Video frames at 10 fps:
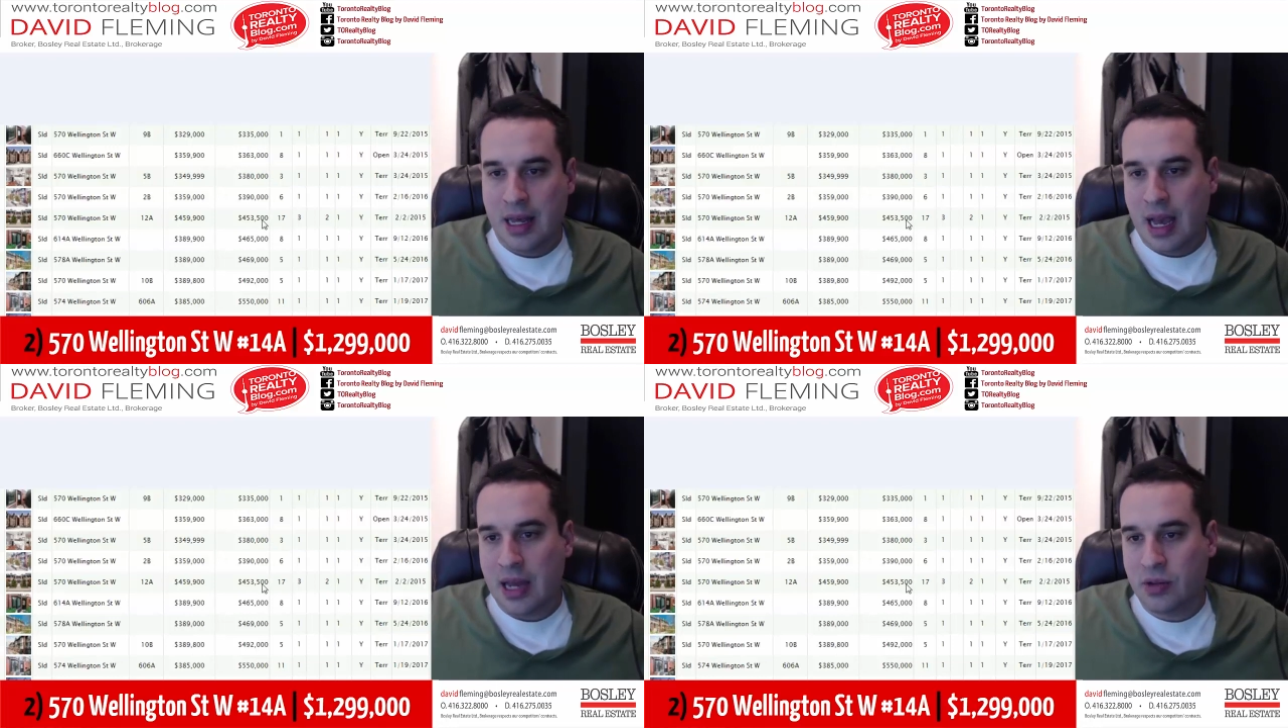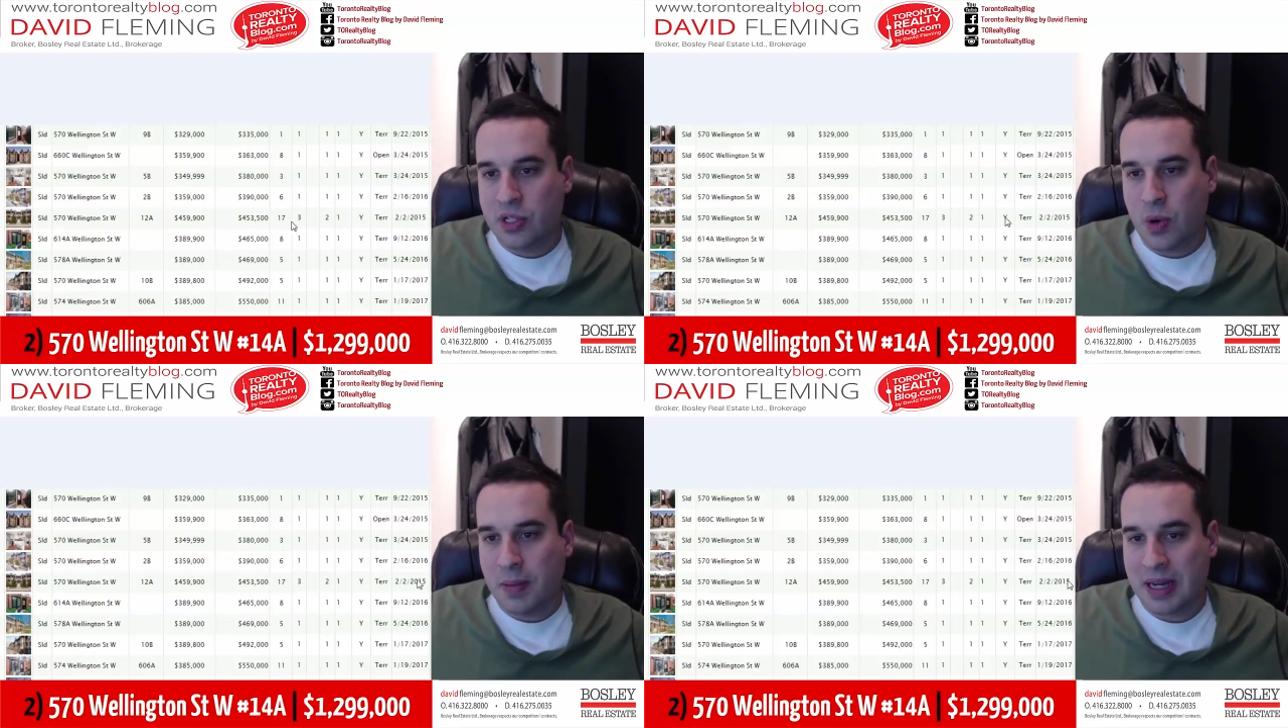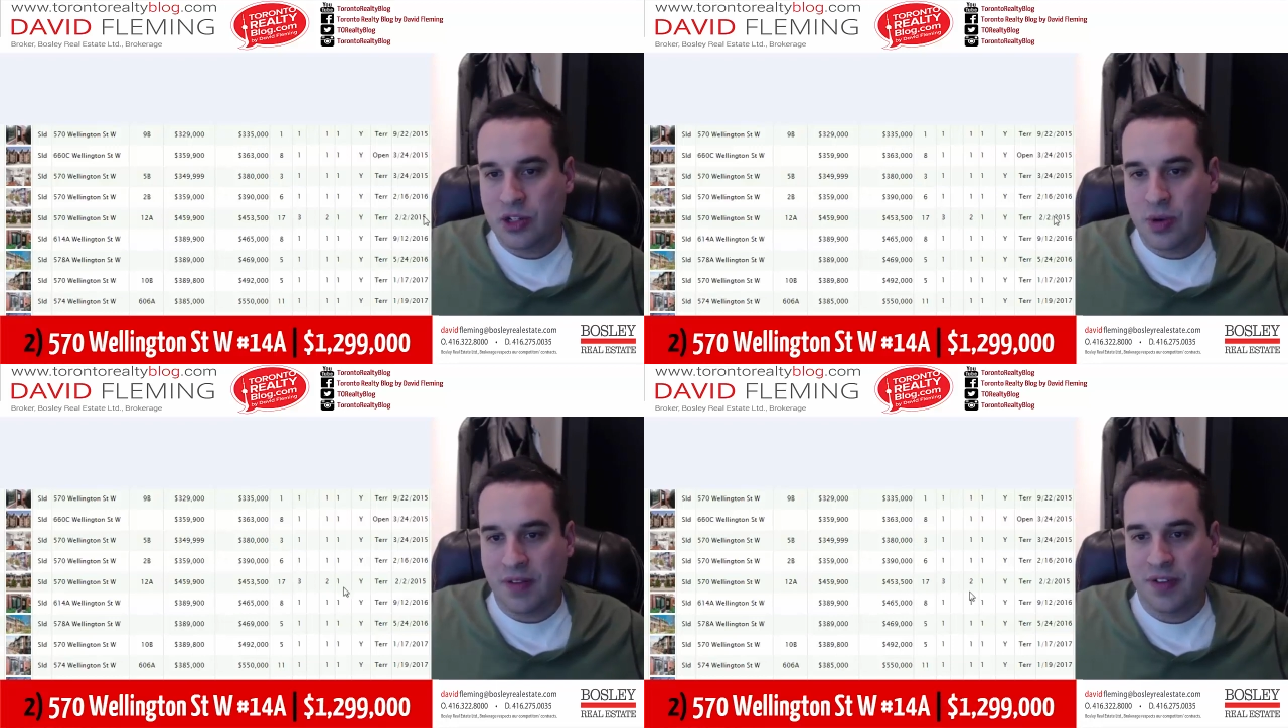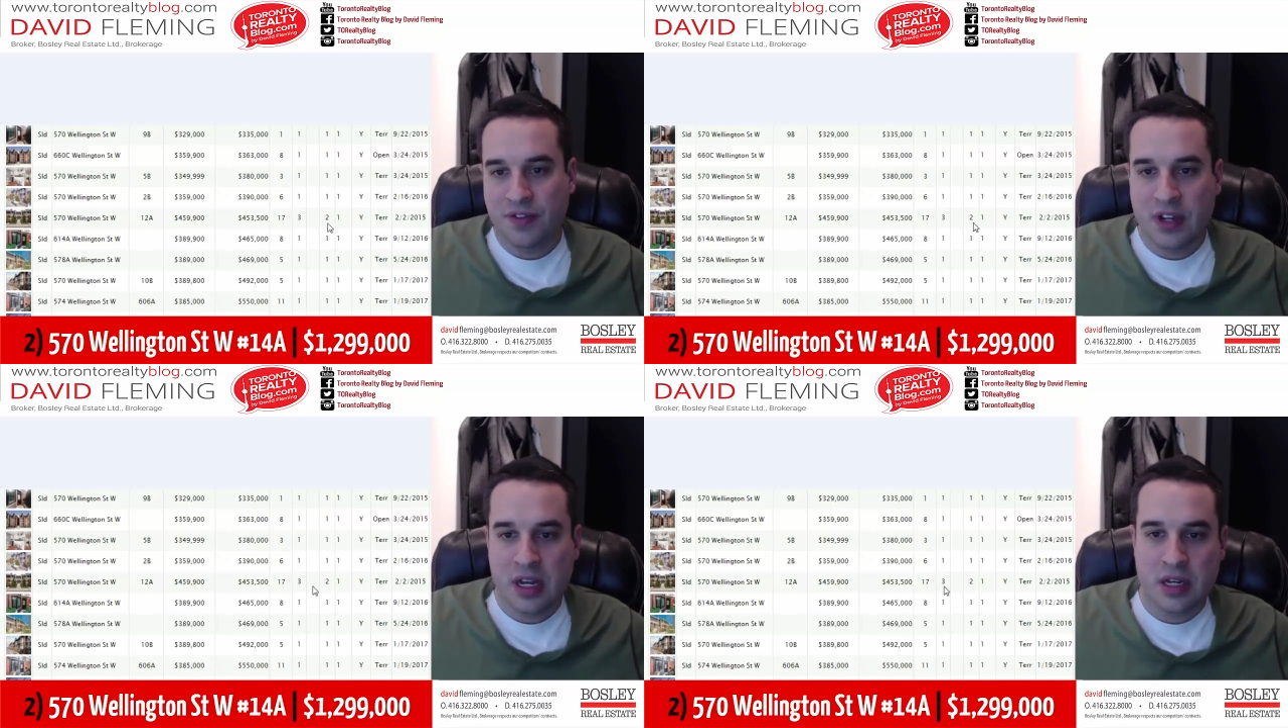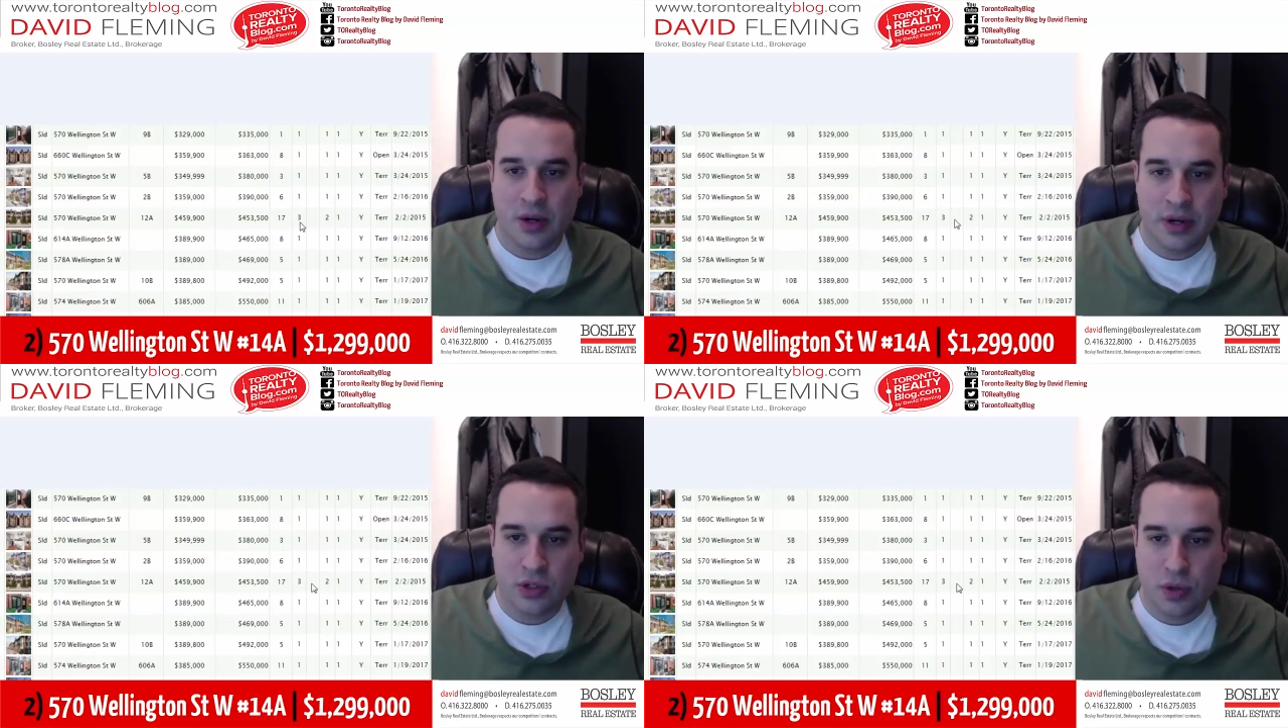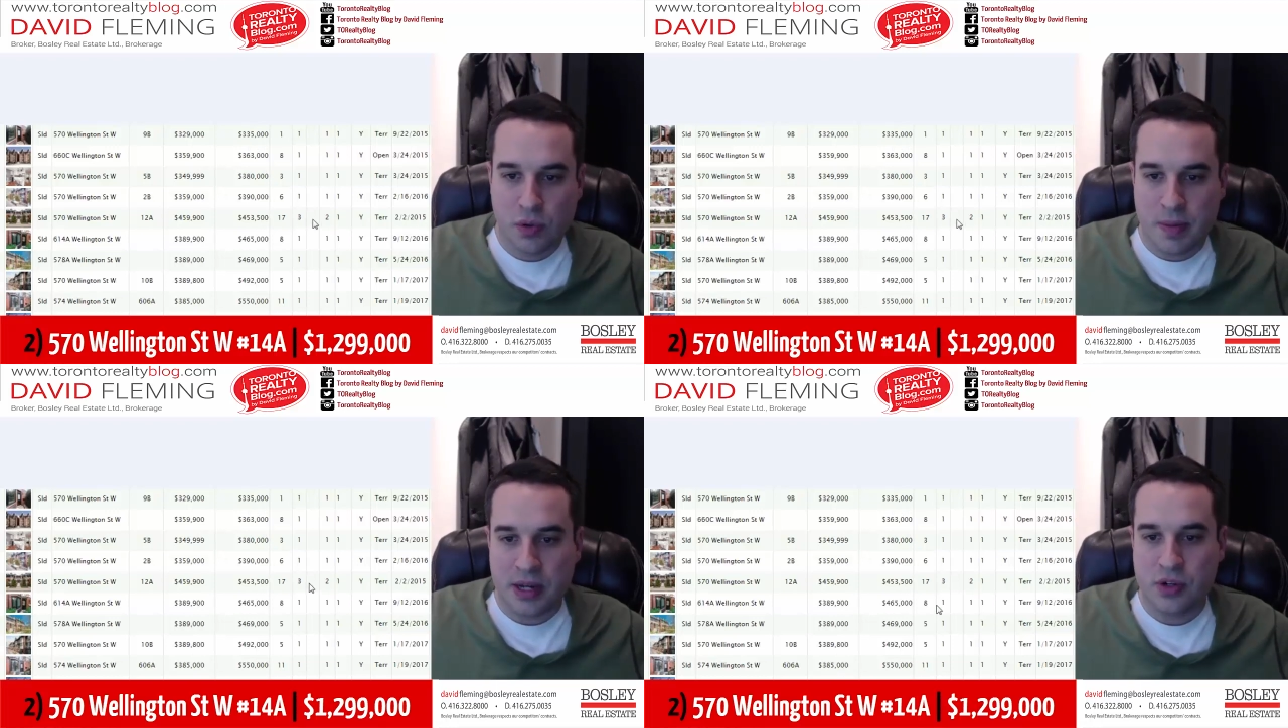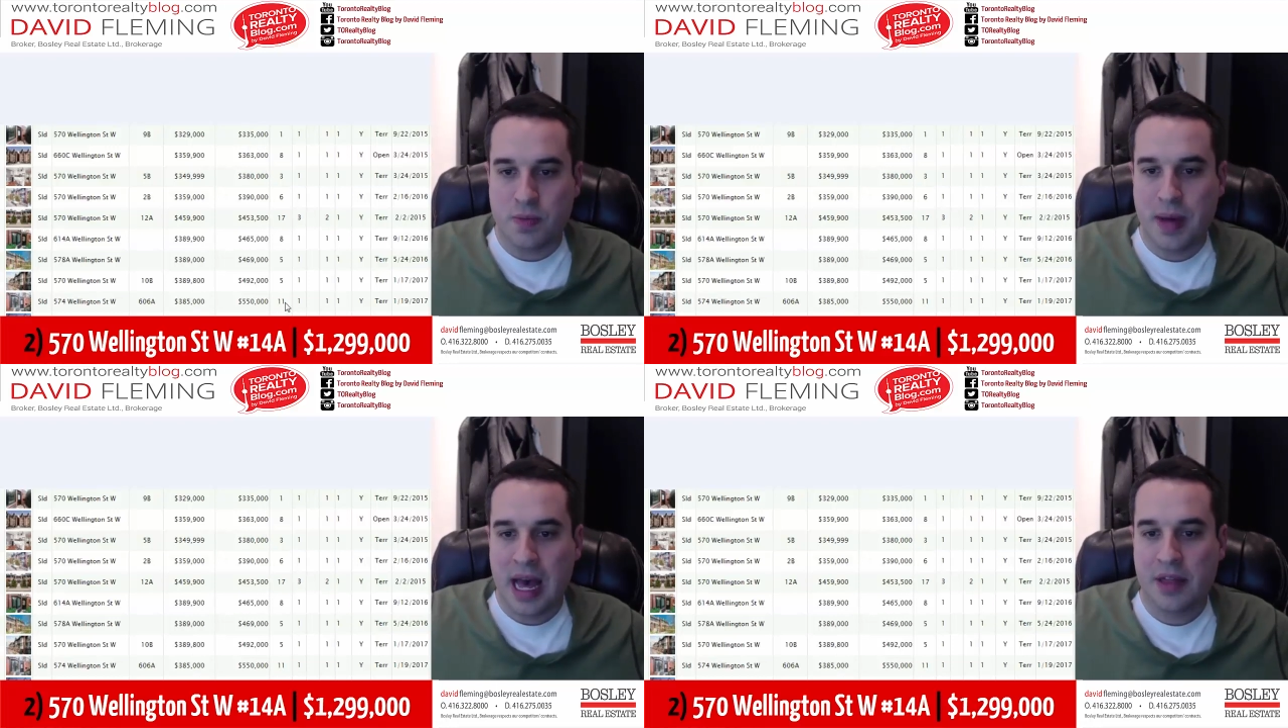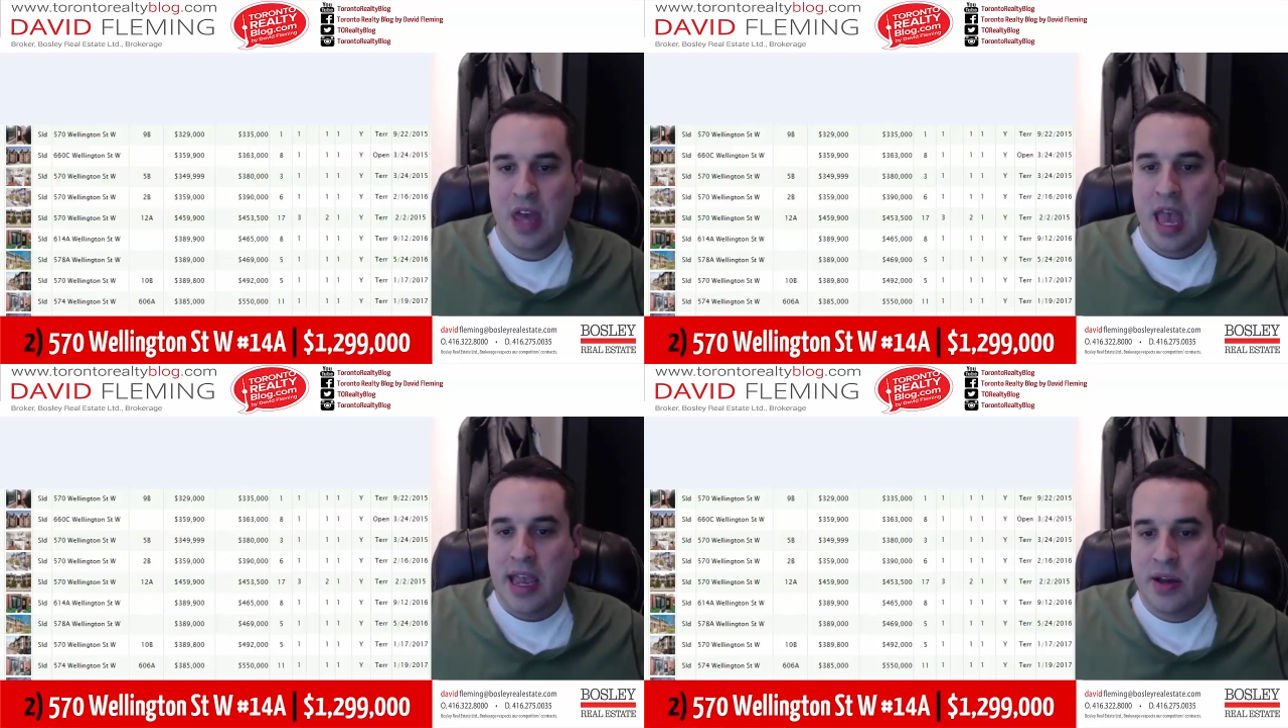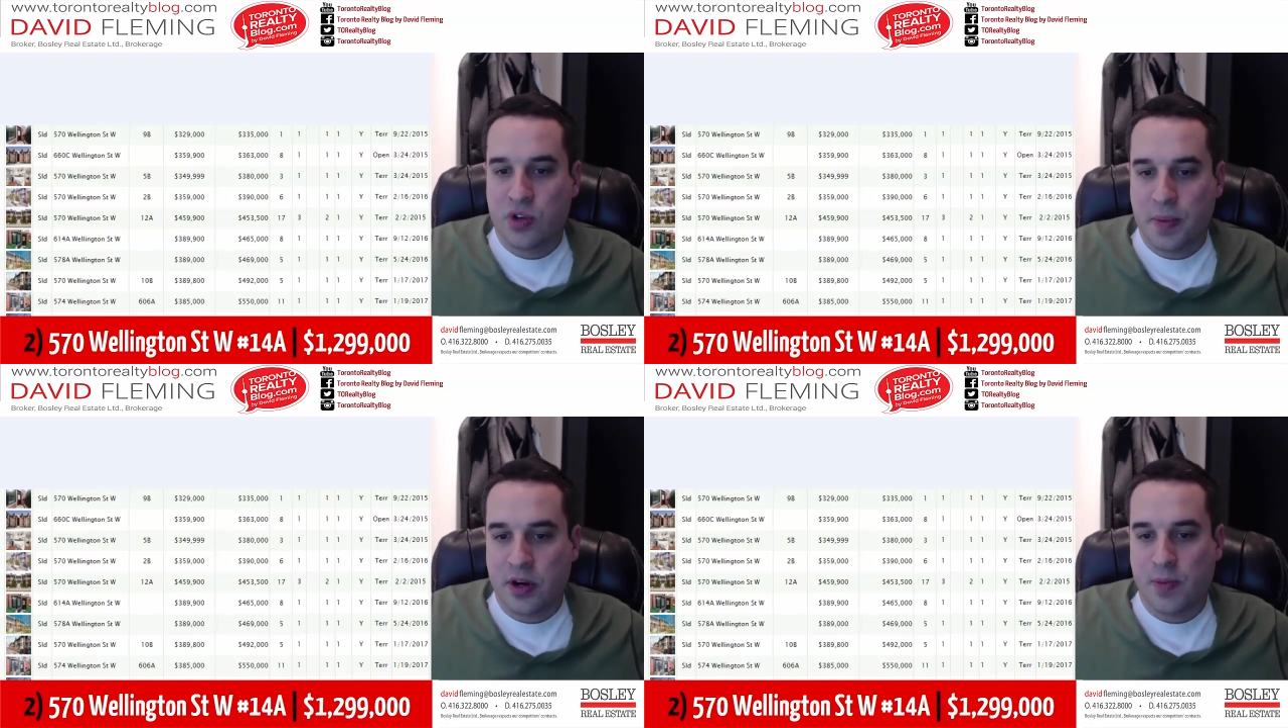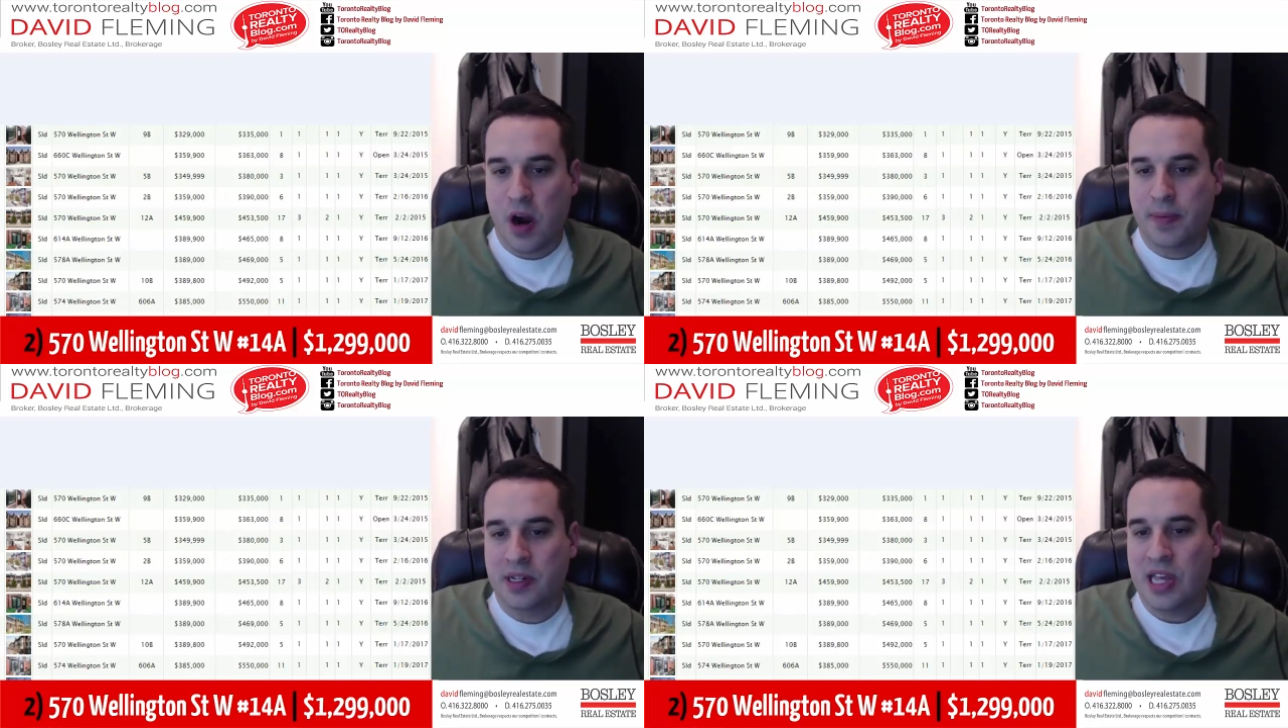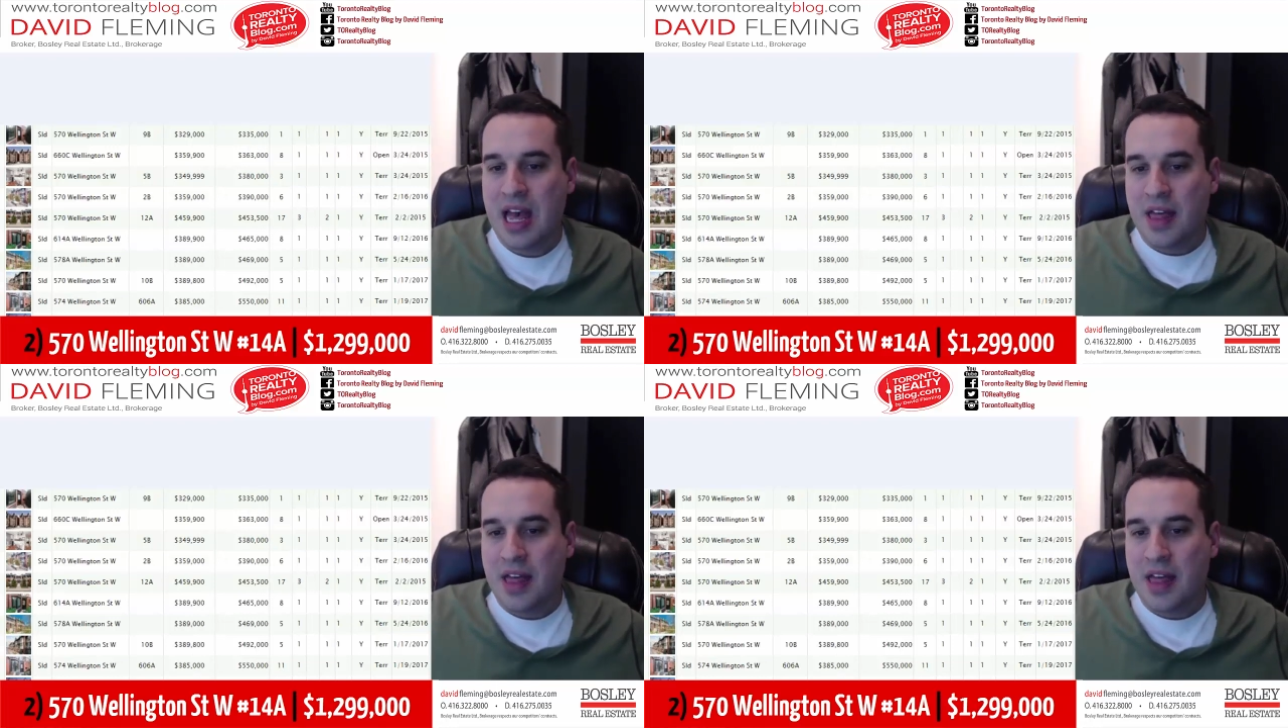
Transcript: I know this is going back to 2015, here's your 3-bed, 2-bath, here's your bigger properties.